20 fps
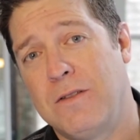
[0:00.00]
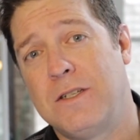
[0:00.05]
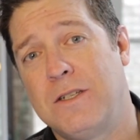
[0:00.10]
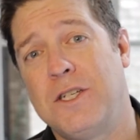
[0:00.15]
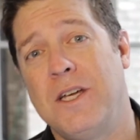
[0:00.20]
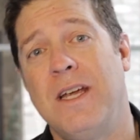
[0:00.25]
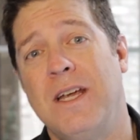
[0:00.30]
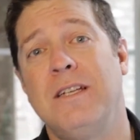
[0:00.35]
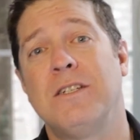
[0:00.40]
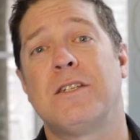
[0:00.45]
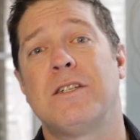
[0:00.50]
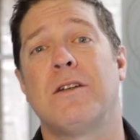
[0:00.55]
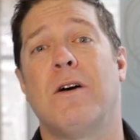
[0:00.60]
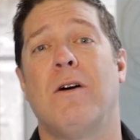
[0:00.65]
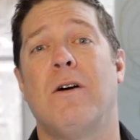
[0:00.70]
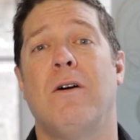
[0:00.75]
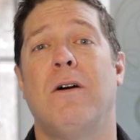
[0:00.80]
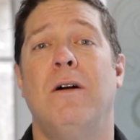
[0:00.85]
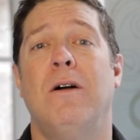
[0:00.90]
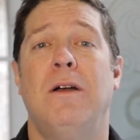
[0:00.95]
The
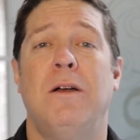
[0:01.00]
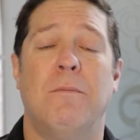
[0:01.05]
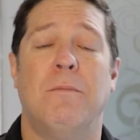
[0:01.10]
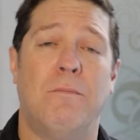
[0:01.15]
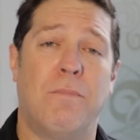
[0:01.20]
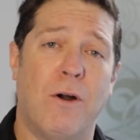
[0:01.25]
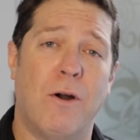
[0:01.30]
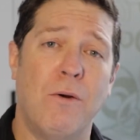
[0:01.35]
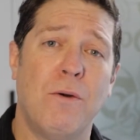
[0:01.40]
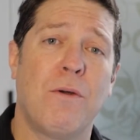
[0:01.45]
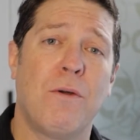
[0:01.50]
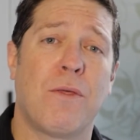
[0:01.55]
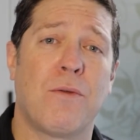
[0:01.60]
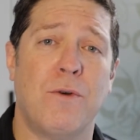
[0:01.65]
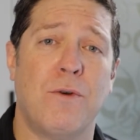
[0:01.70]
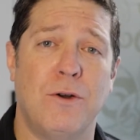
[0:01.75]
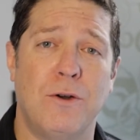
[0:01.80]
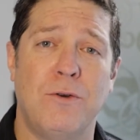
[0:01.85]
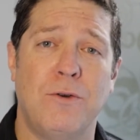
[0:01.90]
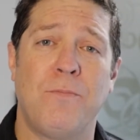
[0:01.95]
chainsaw broke
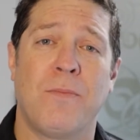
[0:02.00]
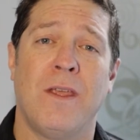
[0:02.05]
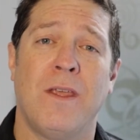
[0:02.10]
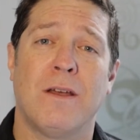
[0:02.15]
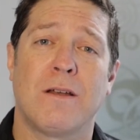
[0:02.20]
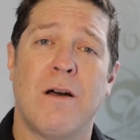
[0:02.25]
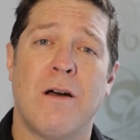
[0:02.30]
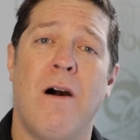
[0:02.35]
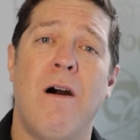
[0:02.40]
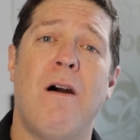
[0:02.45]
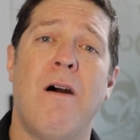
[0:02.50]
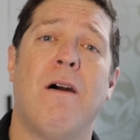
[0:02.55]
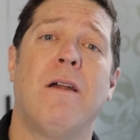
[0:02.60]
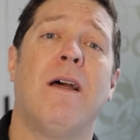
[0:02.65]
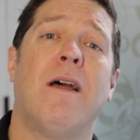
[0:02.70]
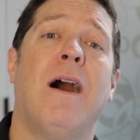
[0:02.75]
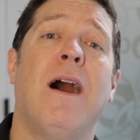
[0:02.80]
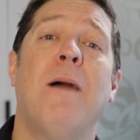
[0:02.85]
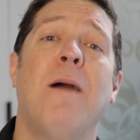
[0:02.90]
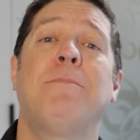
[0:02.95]
through,
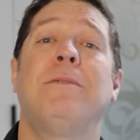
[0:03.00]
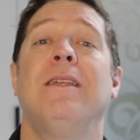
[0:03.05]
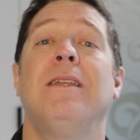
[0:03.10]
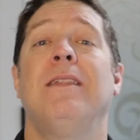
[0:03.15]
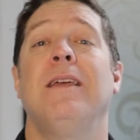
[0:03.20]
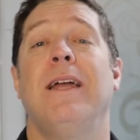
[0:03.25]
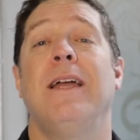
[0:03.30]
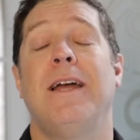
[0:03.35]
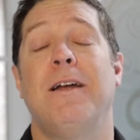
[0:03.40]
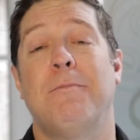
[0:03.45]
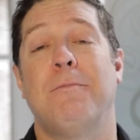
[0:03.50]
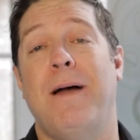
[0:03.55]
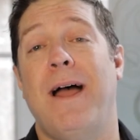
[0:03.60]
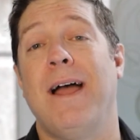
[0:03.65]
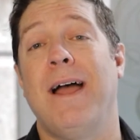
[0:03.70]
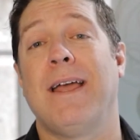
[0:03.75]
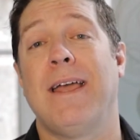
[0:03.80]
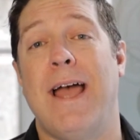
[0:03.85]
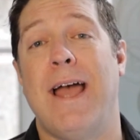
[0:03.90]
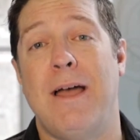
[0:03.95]
caught, hopped in the air
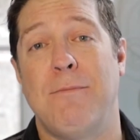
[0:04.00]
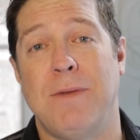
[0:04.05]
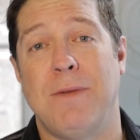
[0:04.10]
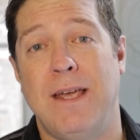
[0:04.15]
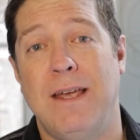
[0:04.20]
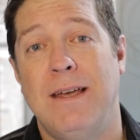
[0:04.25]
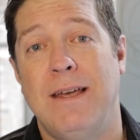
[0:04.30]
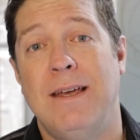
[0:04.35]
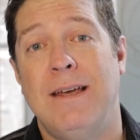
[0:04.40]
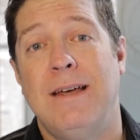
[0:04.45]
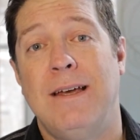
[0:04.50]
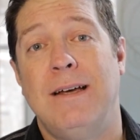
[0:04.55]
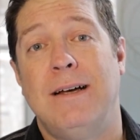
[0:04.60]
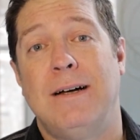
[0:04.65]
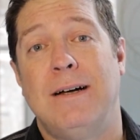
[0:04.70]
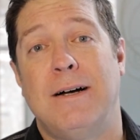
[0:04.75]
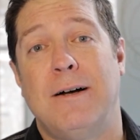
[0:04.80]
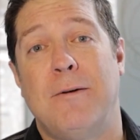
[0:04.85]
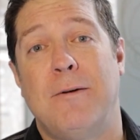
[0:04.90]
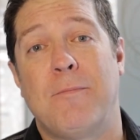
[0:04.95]
back at me,
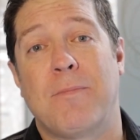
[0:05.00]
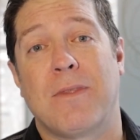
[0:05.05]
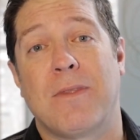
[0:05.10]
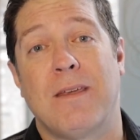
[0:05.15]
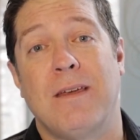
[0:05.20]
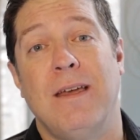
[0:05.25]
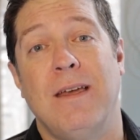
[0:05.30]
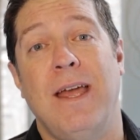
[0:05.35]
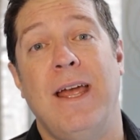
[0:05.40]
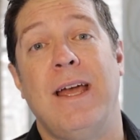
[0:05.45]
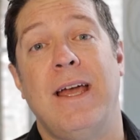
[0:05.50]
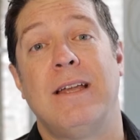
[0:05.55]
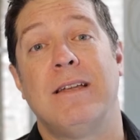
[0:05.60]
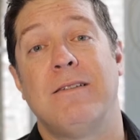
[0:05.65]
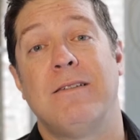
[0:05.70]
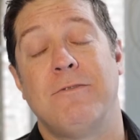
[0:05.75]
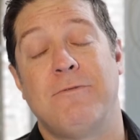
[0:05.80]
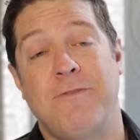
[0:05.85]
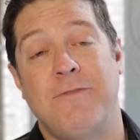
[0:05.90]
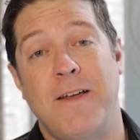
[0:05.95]
um,
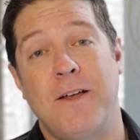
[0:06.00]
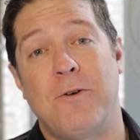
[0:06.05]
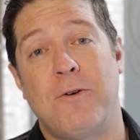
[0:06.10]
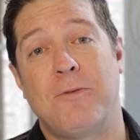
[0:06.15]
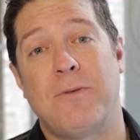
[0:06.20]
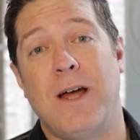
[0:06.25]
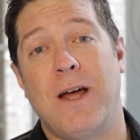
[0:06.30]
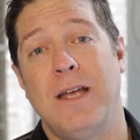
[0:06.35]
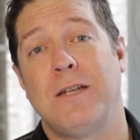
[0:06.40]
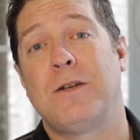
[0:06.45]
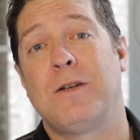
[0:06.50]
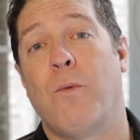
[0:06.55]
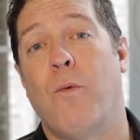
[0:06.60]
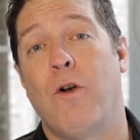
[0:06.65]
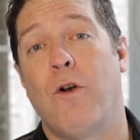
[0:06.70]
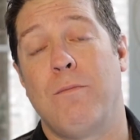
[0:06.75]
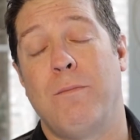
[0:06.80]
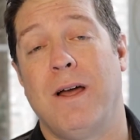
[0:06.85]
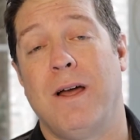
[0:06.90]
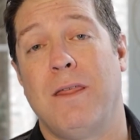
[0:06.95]
and fell right
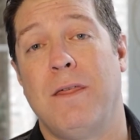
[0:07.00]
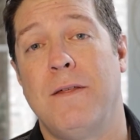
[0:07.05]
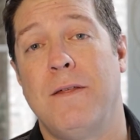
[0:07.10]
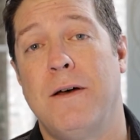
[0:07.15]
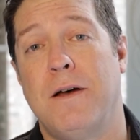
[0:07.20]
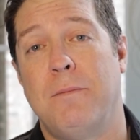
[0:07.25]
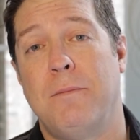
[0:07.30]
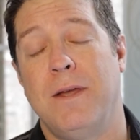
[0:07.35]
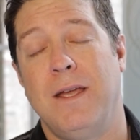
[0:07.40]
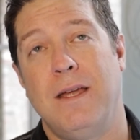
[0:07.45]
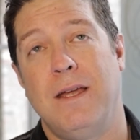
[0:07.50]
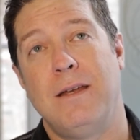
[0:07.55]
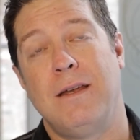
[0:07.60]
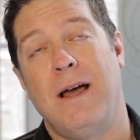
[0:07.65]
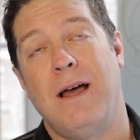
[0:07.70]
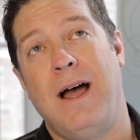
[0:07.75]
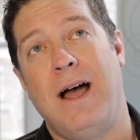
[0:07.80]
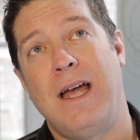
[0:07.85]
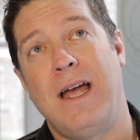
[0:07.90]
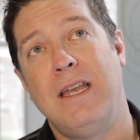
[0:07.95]
toward my thumb. And
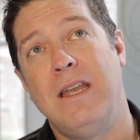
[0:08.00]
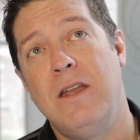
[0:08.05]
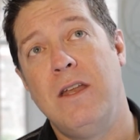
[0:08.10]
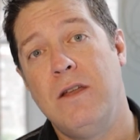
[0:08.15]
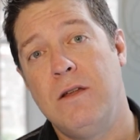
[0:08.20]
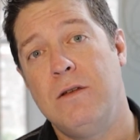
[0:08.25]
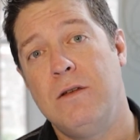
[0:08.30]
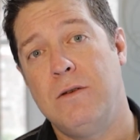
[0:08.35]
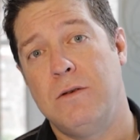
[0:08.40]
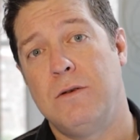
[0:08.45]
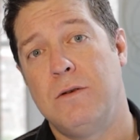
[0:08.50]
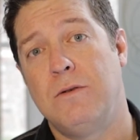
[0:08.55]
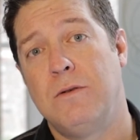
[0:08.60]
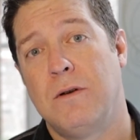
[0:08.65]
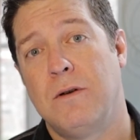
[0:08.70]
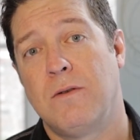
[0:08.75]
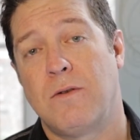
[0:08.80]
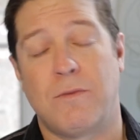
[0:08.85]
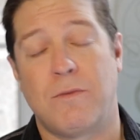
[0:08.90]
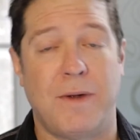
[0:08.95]
I
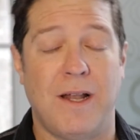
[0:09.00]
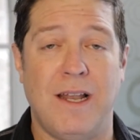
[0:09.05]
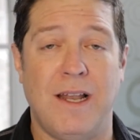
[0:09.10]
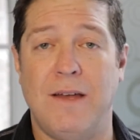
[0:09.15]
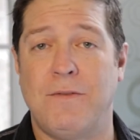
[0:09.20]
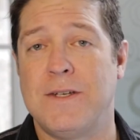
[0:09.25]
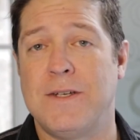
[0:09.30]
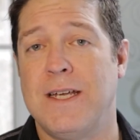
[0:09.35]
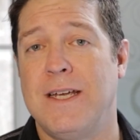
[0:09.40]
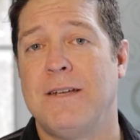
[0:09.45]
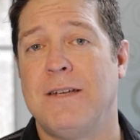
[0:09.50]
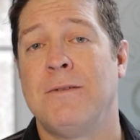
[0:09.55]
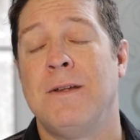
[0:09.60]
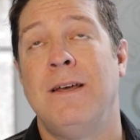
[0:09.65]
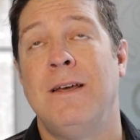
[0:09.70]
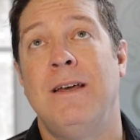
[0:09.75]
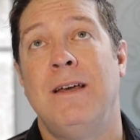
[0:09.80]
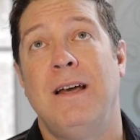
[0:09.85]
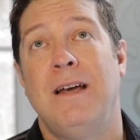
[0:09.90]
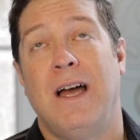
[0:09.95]
knew, or my left hand,
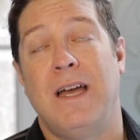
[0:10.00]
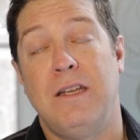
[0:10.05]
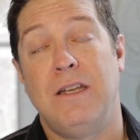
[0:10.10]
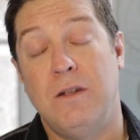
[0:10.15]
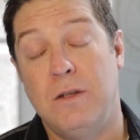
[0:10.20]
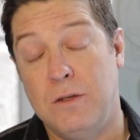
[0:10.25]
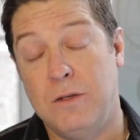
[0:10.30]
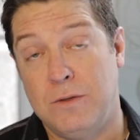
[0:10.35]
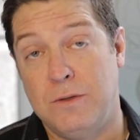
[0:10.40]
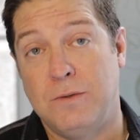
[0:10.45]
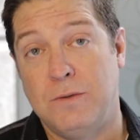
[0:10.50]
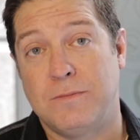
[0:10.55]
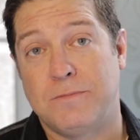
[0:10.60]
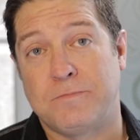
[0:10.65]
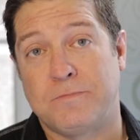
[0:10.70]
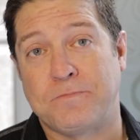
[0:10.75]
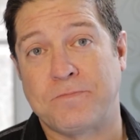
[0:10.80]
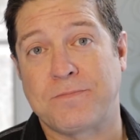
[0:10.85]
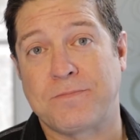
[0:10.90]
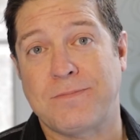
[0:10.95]
I knew
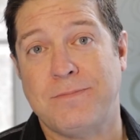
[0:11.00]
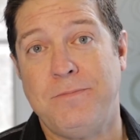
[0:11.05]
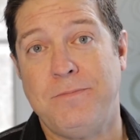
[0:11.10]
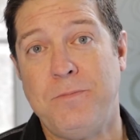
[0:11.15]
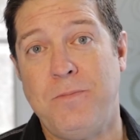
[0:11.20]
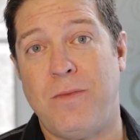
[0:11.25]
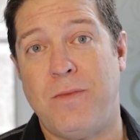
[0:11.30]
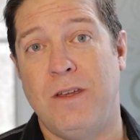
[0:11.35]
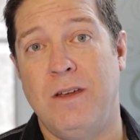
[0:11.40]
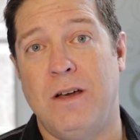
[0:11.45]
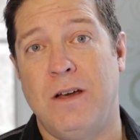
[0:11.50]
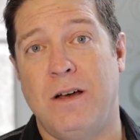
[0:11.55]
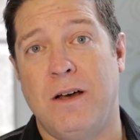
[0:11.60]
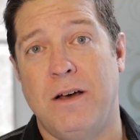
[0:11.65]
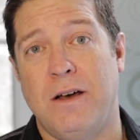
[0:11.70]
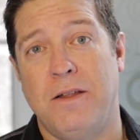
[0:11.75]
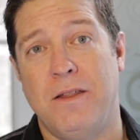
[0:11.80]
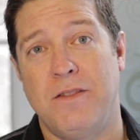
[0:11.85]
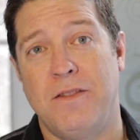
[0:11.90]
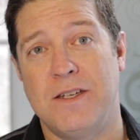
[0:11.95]

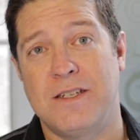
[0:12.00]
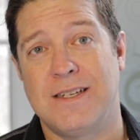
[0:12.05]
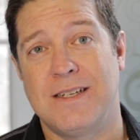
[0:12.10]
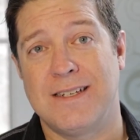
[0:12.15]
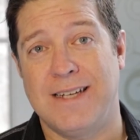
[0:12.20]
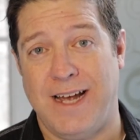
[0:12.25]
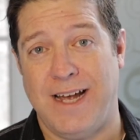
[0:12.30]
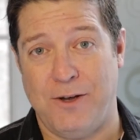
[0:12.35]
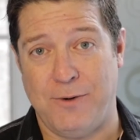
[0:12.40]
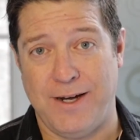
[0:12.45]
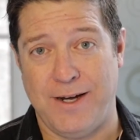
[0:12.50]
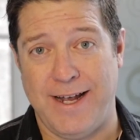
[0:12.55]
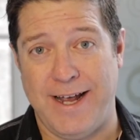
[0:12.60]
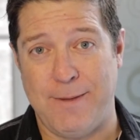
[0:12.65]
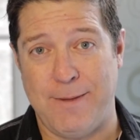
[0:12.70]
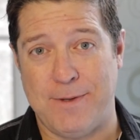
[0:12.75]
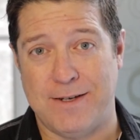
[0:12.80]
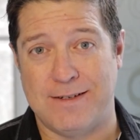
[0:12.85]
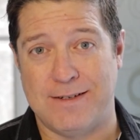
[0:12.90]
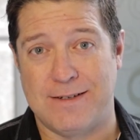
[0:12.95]
uh, this is how it
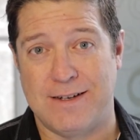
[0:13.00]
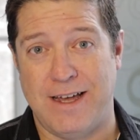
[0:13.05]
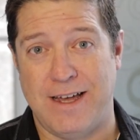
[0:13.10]
happens.